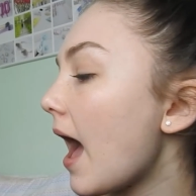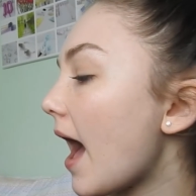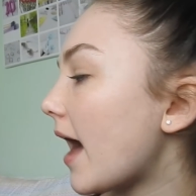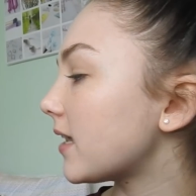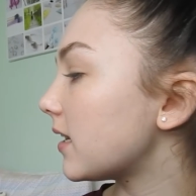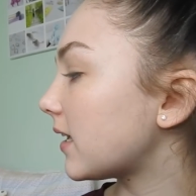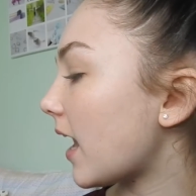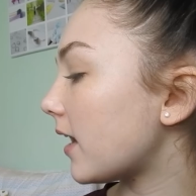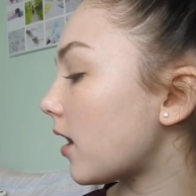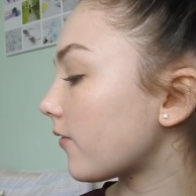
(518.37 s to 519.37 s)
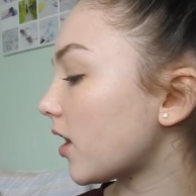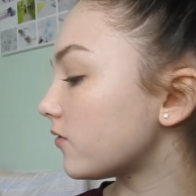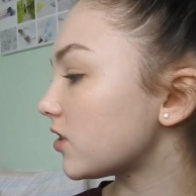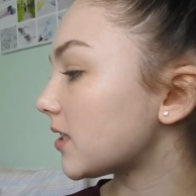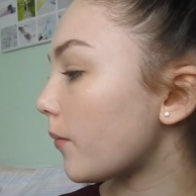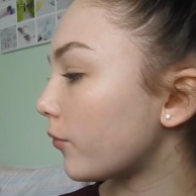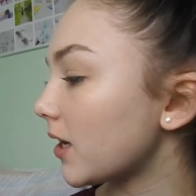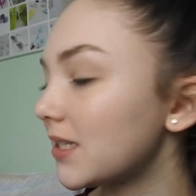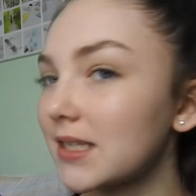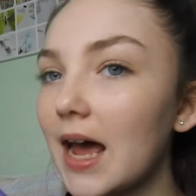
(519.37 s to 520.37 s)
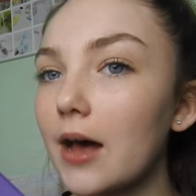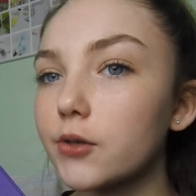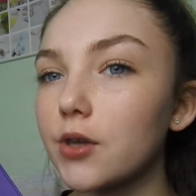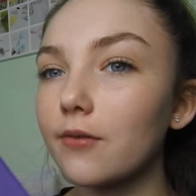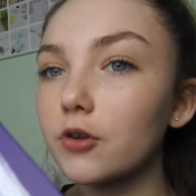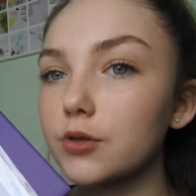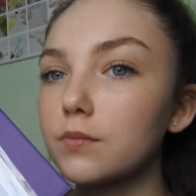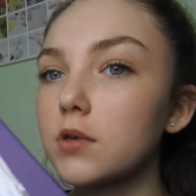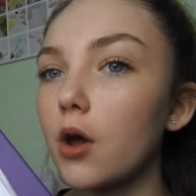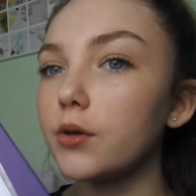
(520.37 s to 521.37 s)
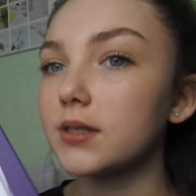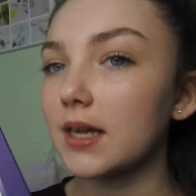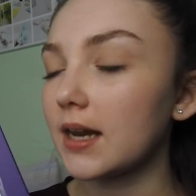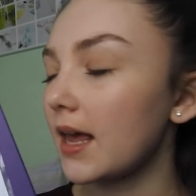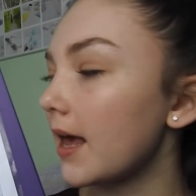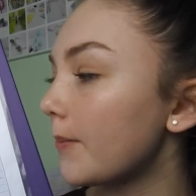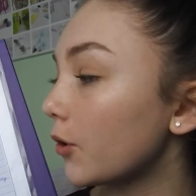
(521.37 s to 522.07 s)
and again I've kind of just separated it out, so I've got some notes in here,